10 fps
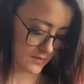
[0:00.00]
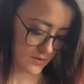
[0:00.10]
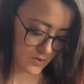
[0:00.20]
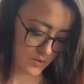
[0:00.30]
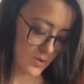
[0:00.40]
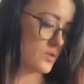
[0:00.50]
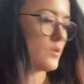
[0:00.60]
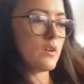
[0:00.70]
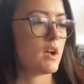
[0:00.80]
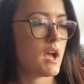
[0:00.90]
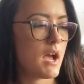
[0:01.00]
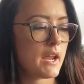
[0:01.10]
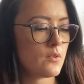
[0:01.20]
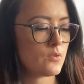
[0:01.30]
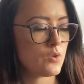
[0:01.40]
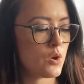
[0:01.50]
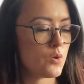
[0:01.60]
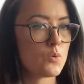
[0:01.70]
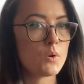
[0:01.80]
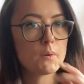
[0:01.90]
So I don't
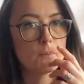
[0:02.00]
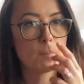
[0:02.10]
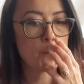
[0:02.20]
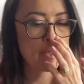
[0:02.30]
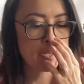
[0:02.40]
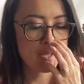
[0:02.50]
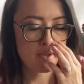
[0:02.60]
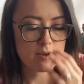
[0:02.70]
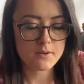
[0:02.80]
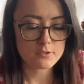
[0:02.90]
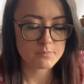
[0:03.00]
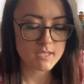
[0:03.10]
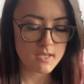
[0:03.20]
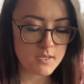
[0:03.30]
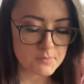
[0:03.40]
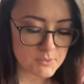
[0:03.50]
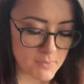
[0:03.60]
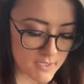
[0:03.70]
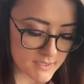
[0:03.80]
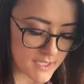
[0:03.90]
know when I'll be able to
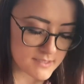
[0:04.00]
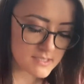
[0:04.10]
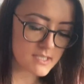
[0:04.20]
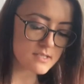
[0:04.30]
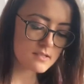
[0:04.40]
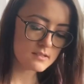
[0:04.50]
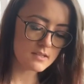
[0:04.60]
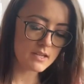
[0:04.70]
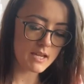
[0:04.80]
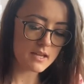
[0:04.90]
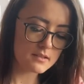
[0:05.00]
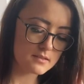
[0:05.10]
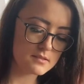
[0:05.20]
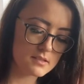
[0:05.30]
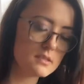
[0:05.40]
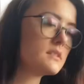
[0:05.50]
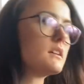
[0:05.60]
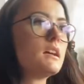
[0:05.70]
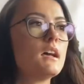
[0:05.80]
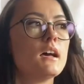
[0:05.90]
podcast again next.
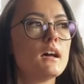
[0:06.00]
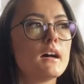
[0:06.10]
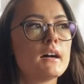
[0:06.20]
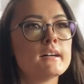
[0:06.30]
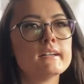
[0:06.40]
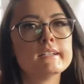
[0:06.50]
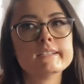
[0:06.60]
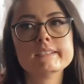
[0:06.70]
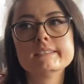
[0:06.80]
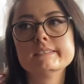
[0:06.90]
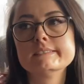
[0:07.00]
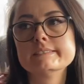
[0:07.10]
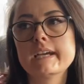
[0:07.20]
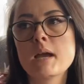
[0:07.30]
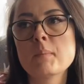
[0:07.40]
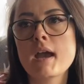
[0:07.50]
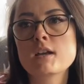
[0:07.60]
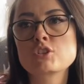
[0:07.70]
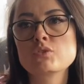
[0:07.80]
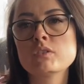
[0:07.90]
I'm
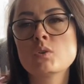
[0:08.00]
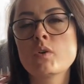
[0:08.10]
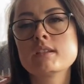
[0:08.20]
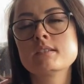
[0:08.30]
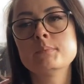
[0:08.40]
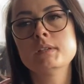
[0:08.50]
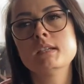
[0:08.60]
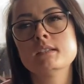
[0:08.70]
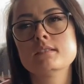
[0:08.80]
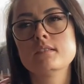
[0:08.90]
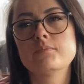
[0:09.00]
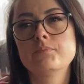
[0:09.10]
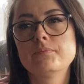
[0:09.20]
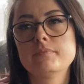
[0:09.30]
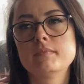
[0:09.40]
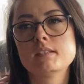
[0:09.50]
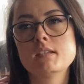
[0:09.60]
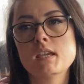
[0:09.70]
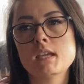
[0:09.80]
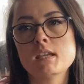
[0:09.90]
actually going to be
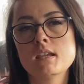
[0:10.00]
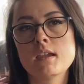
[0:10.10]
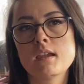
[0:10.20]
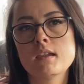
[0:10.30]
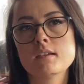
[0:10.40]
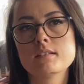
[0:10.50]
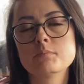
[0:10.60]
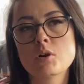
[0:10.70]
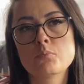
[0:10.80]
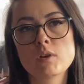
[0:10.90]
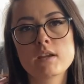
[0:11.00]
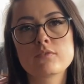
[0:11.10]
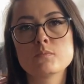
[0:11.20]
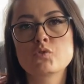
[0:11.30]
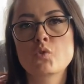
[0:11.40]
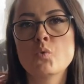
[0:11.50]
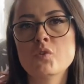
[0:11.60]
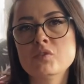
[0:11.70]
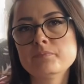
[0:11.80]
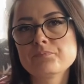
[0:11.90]
taking a small break from
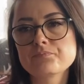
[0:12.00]
school.